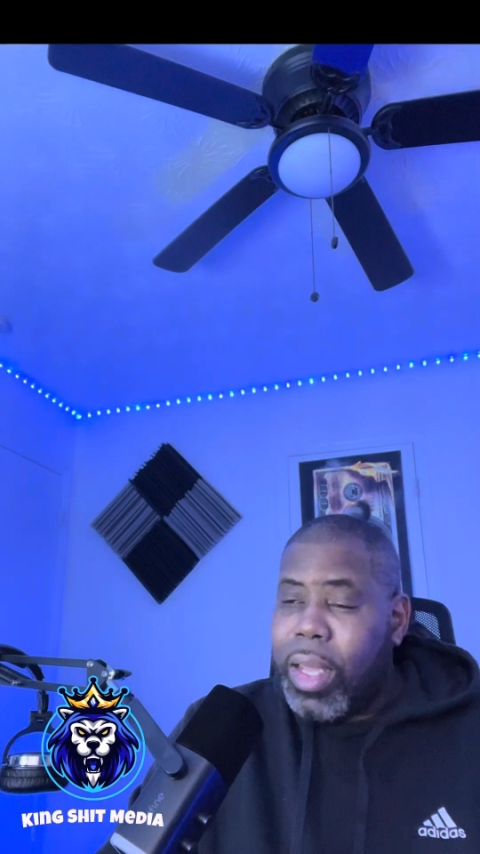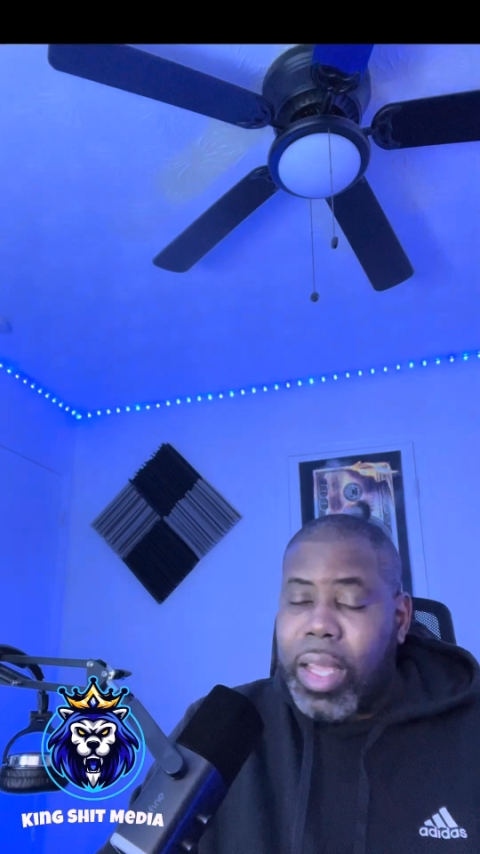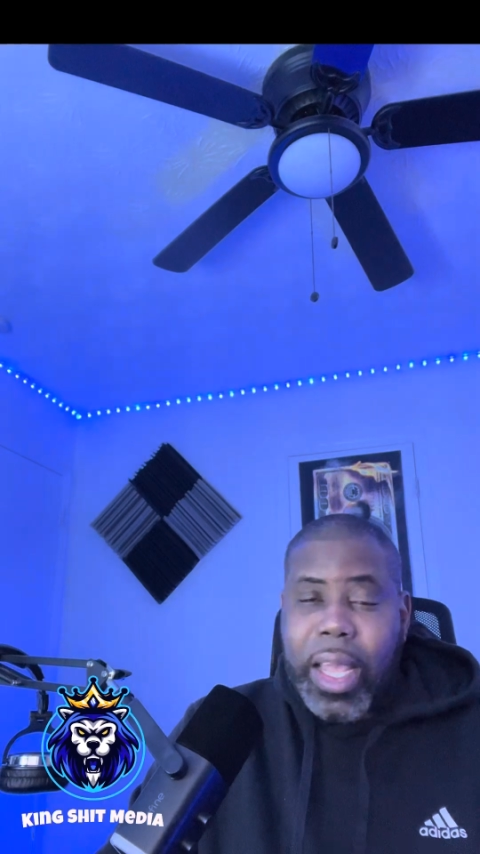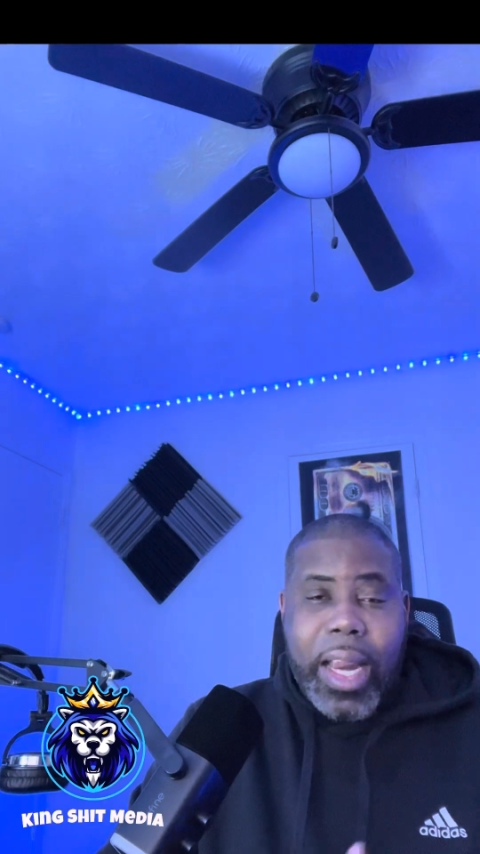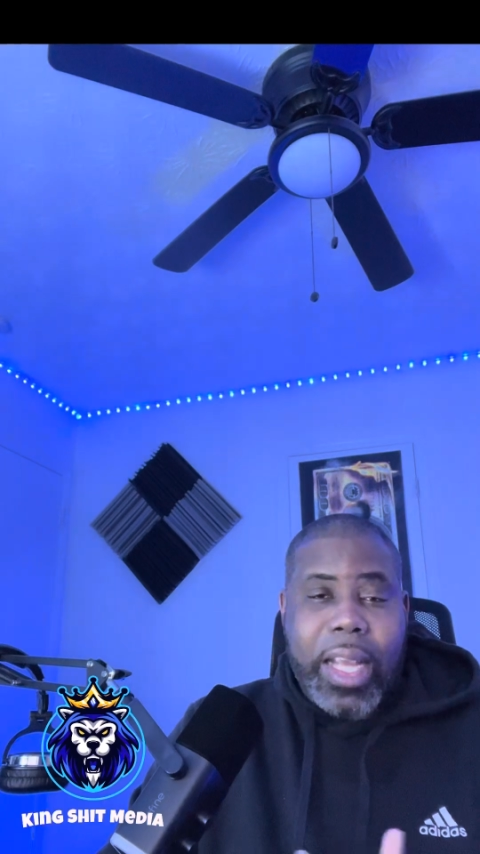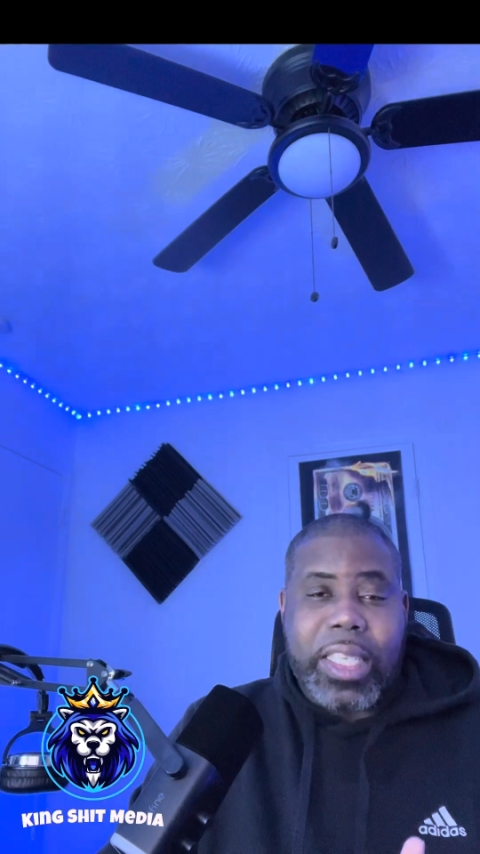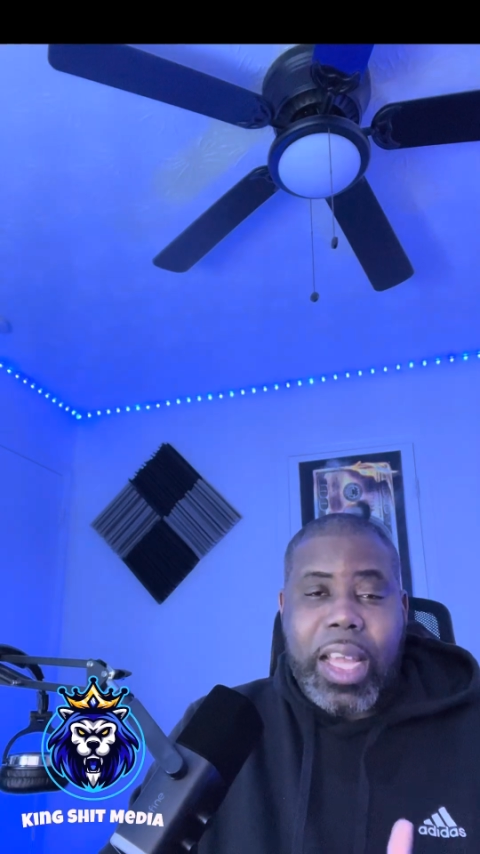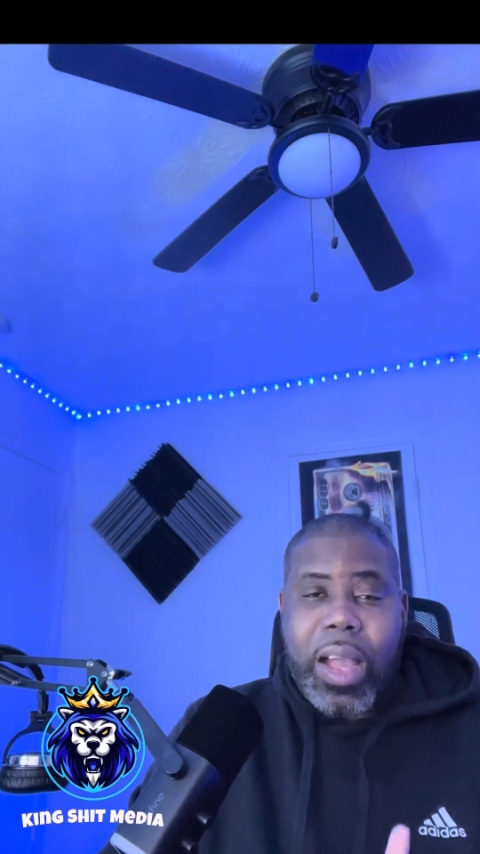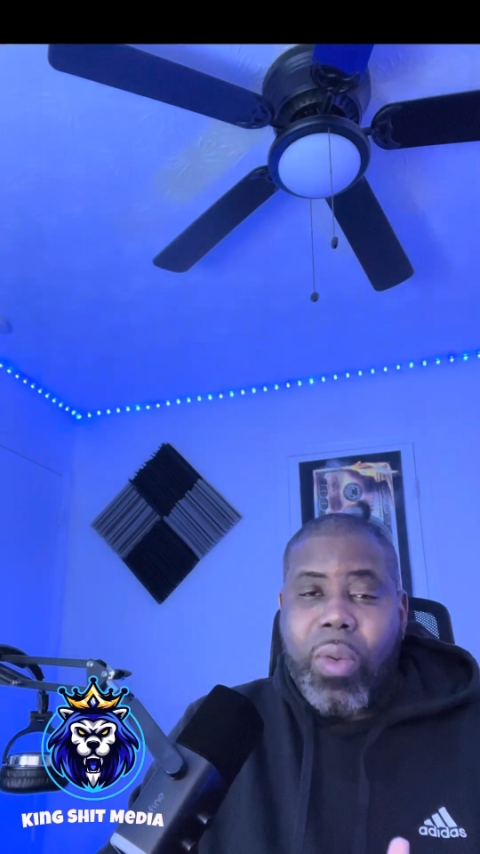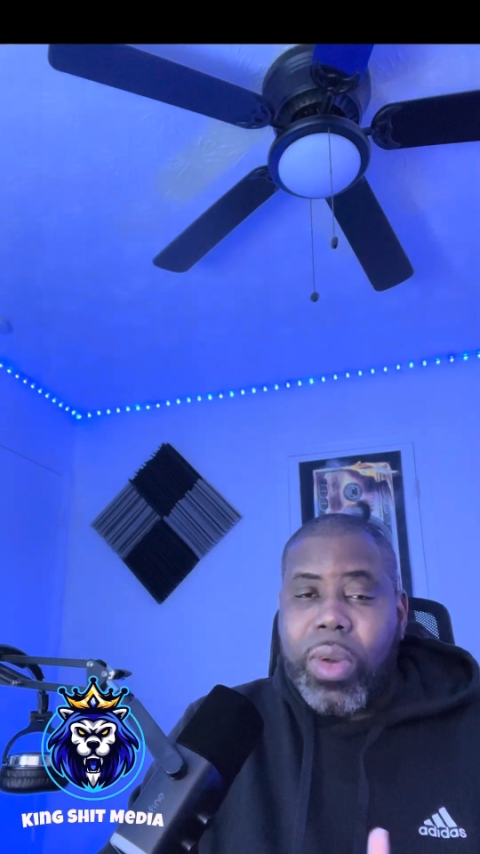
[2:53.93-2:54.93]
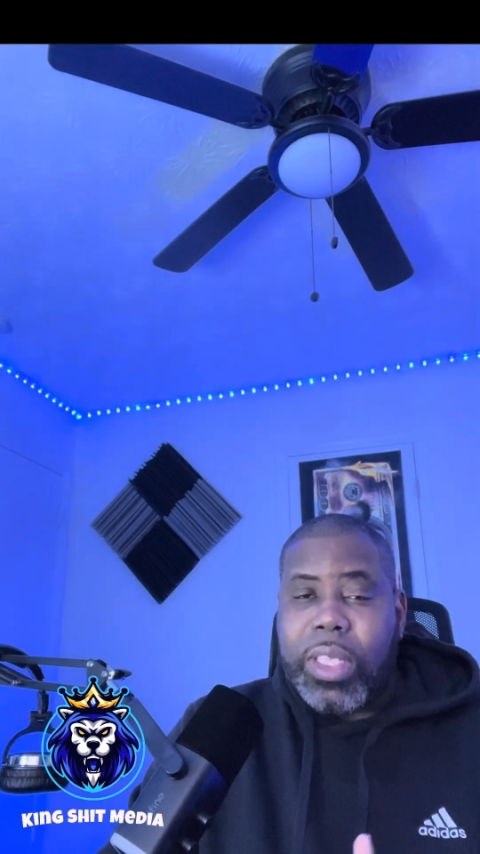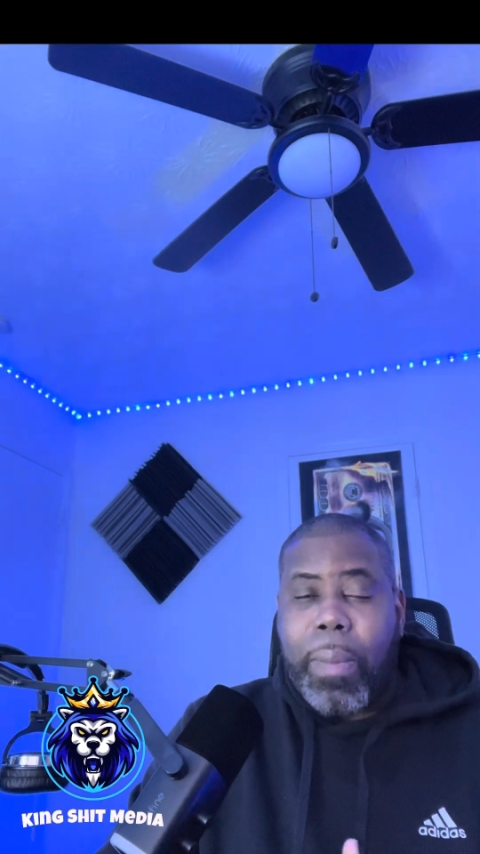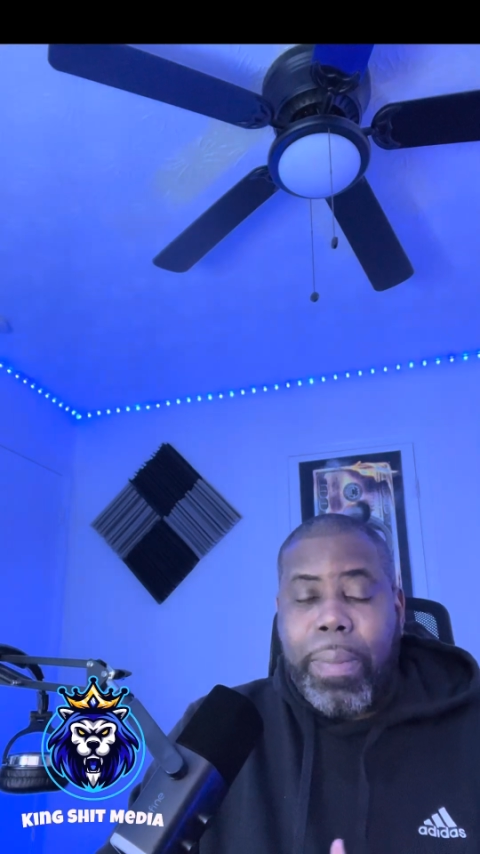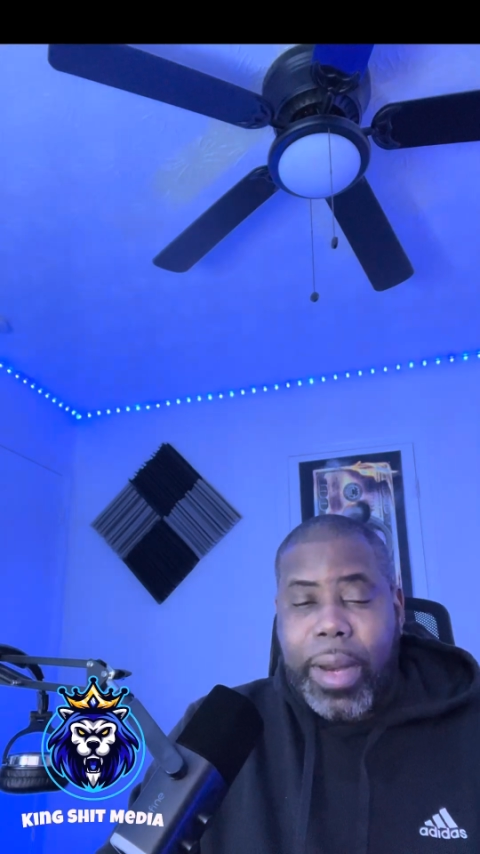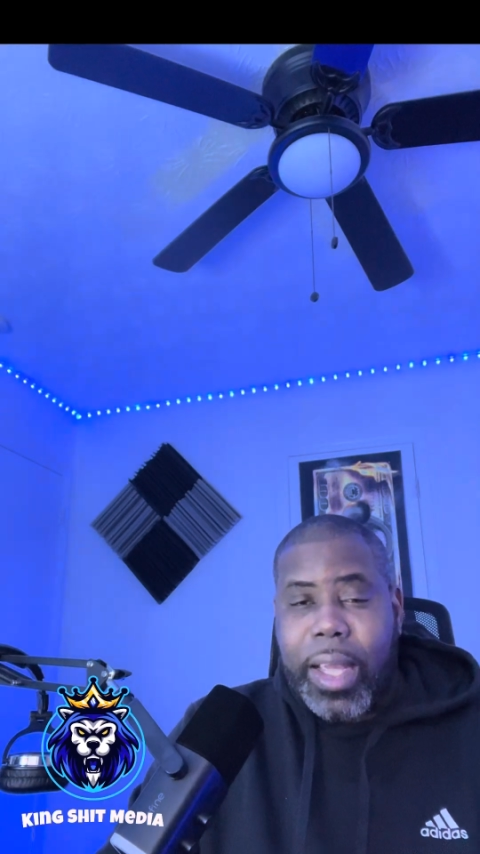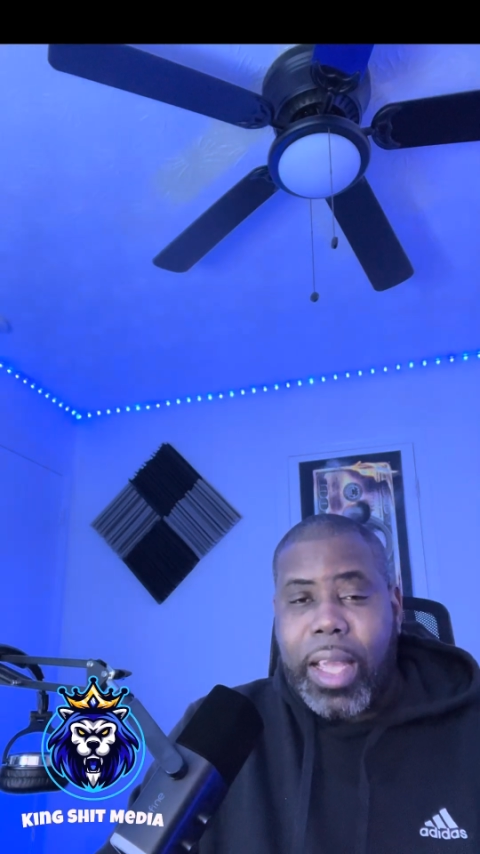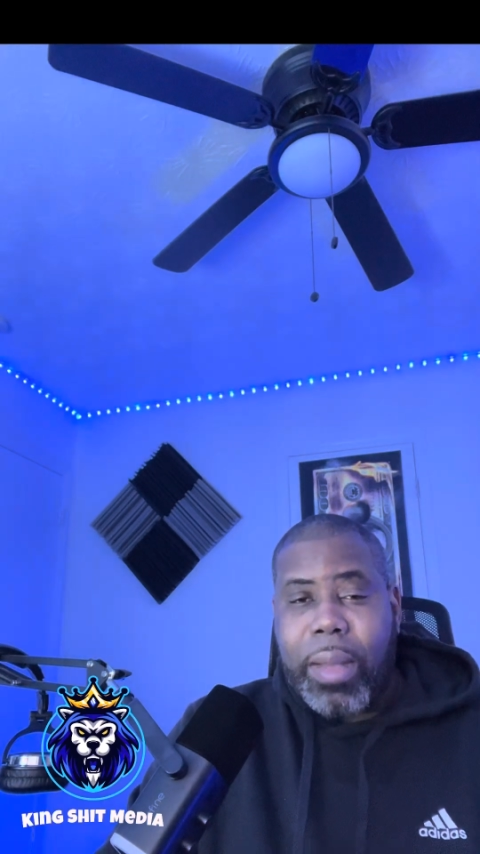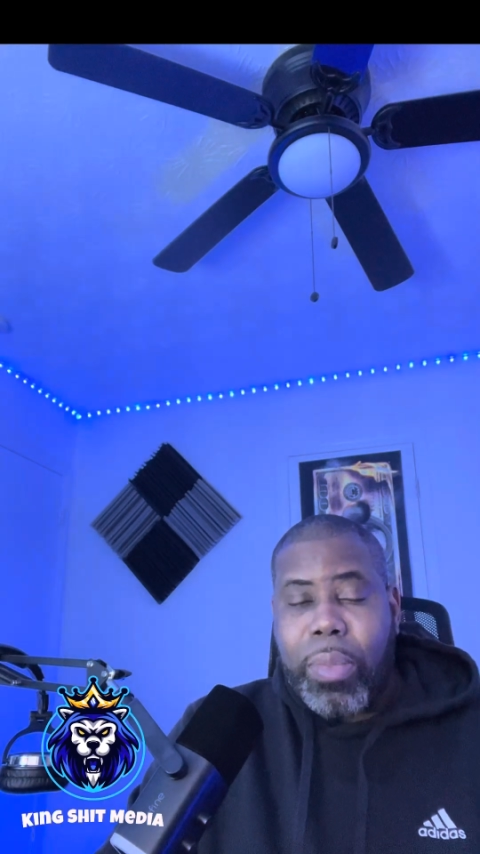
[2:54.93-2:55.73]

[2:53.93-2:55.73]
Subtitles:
and that child wasn't planned,